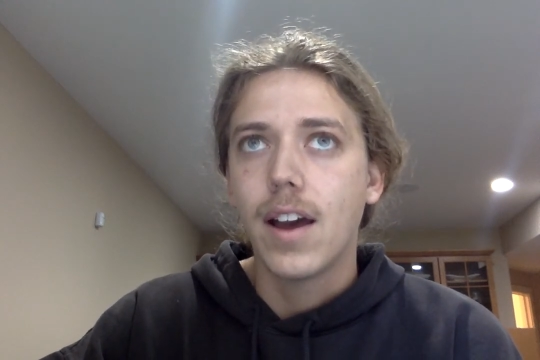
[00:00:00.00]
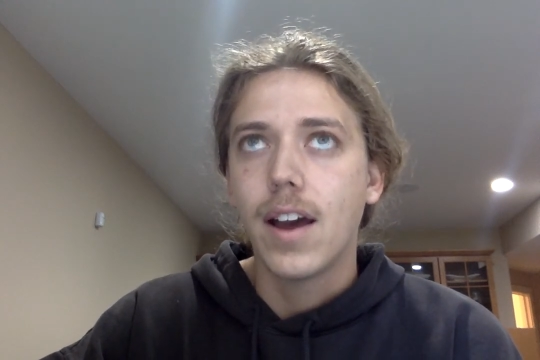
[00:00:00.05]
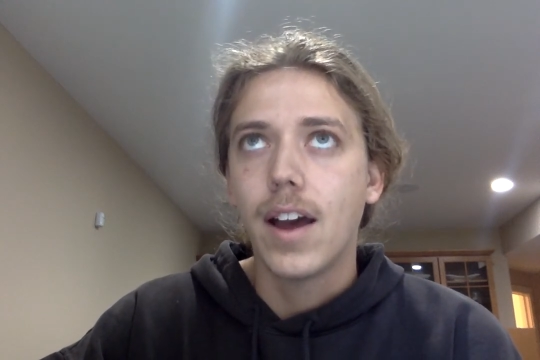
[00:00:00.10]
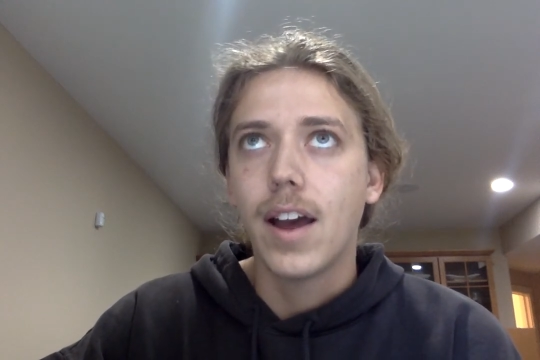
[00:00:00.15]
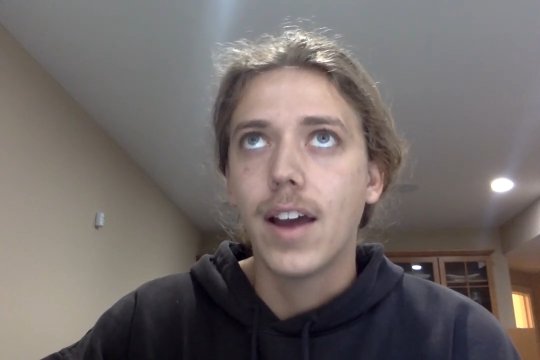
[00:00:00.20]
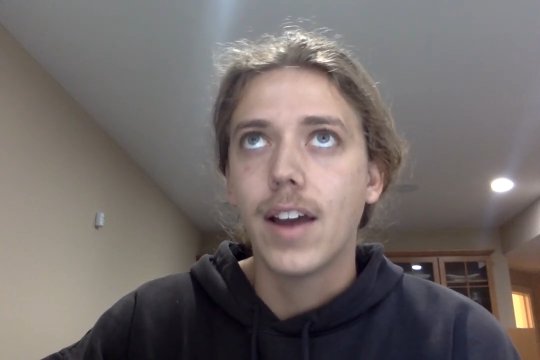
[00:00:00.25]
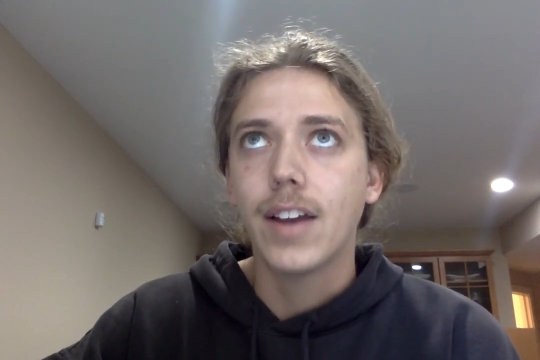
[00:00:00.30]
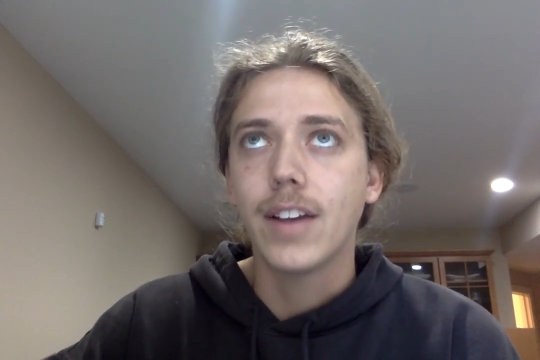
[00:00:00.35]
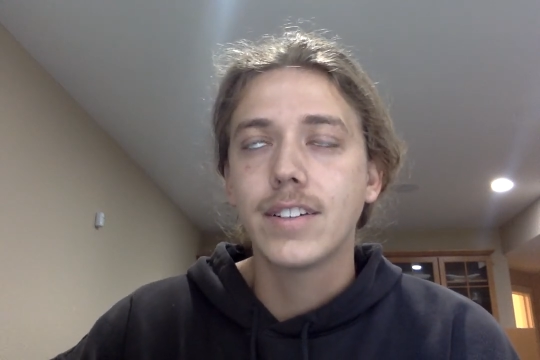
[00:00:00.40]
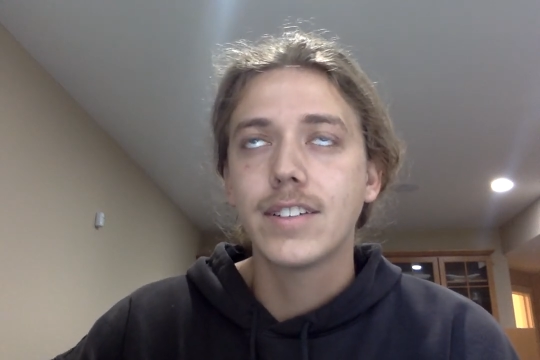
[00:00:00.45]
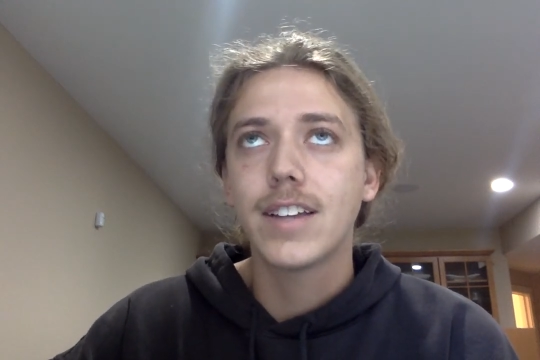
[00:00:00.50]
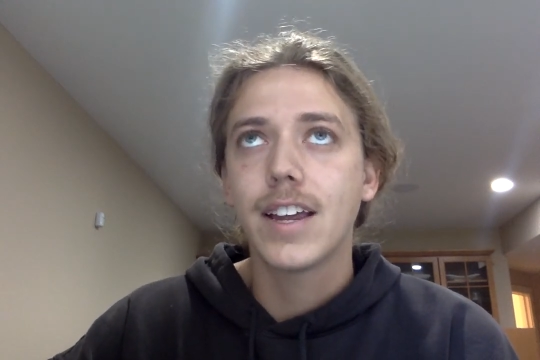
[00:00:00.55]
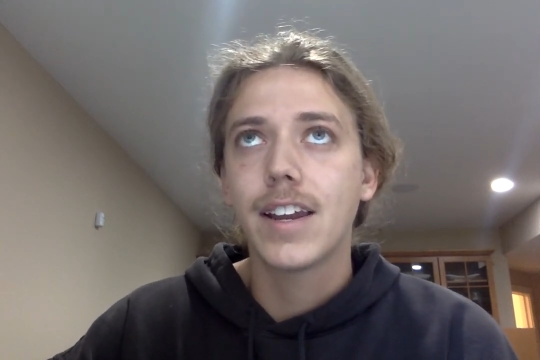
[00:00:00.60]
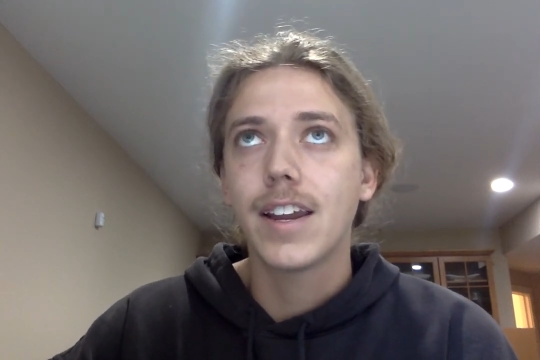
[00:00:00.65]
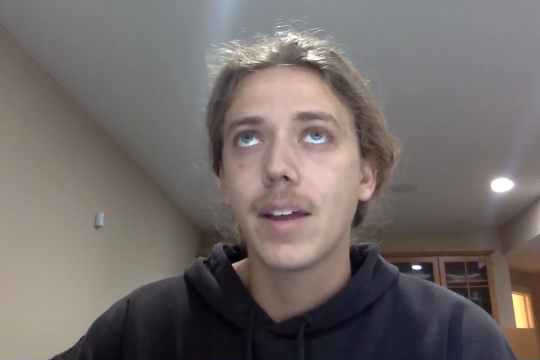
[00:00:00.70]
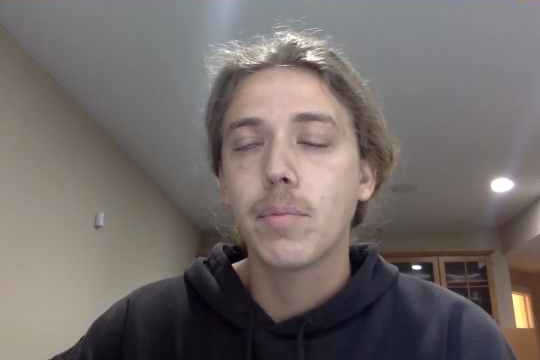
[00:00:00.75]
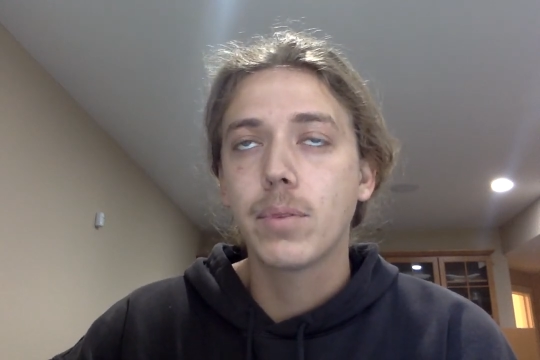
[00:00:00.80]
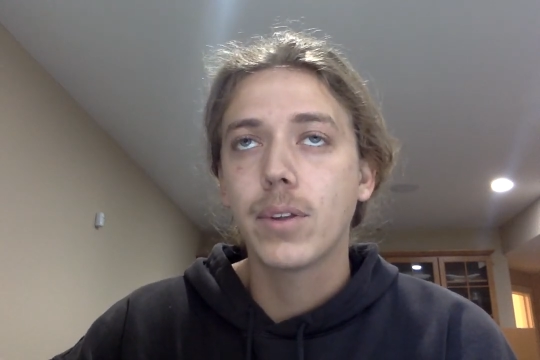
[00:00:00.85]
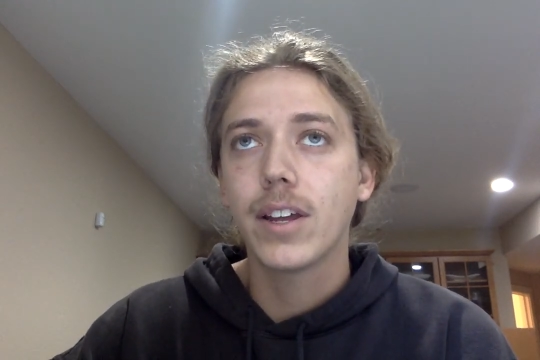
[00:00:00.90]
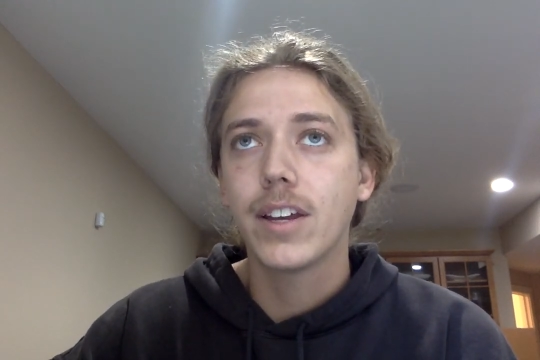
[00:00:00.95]
I said
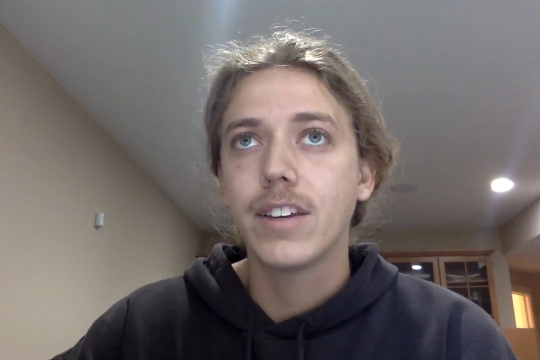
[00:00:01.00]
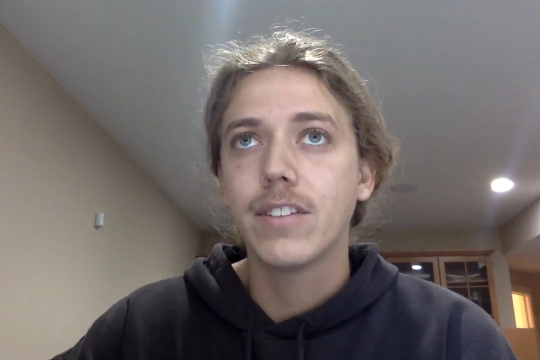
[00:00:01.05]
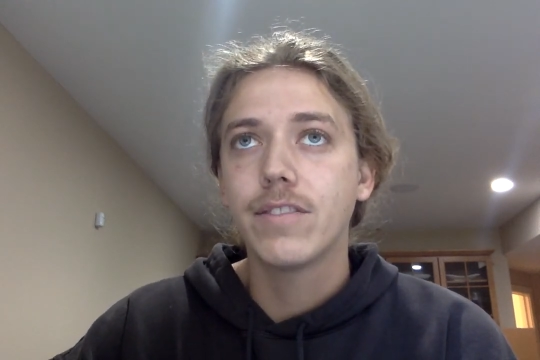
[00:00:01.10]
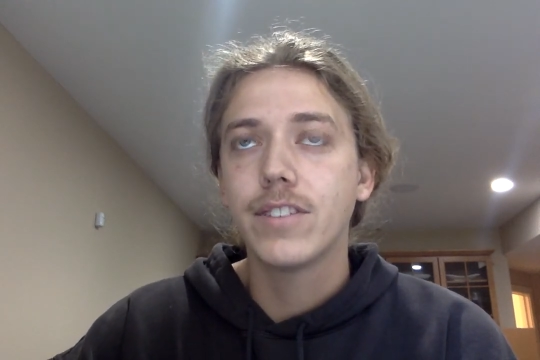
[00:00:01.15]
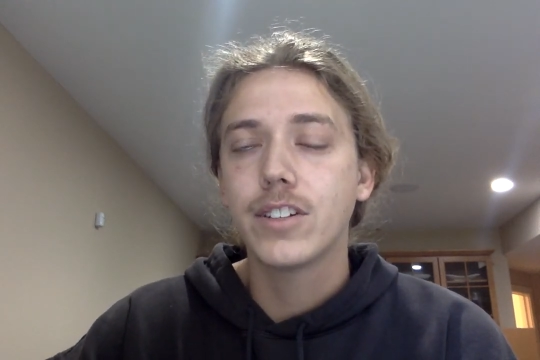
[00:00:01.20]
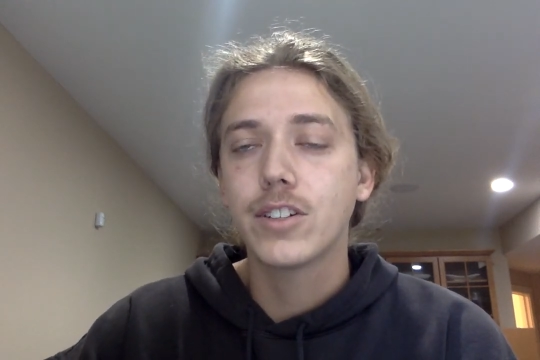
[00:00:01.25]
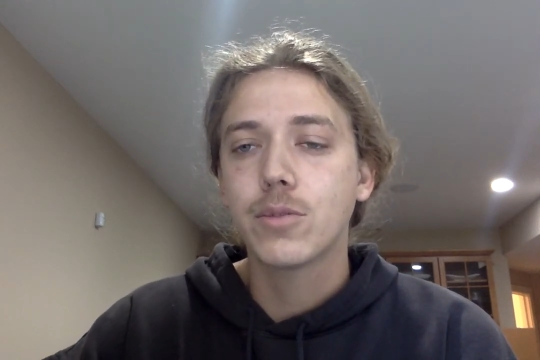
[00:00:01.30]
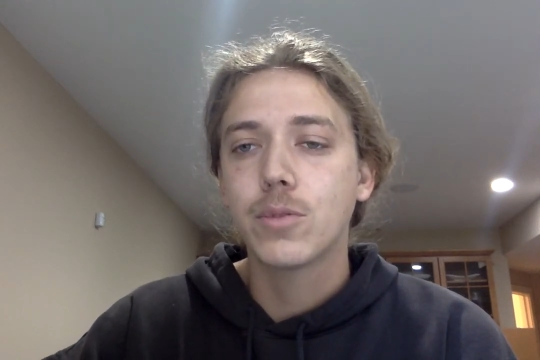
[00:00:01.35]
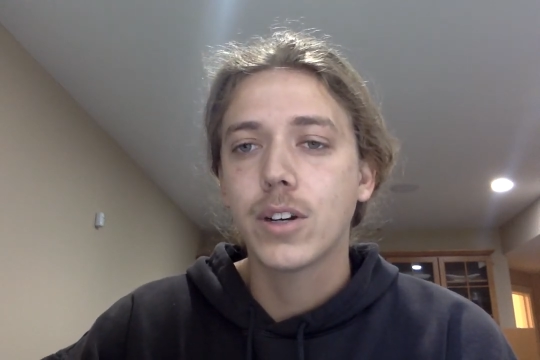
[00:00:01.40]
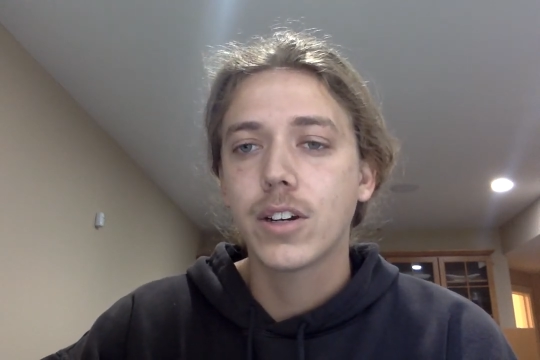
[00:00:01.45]
I played Division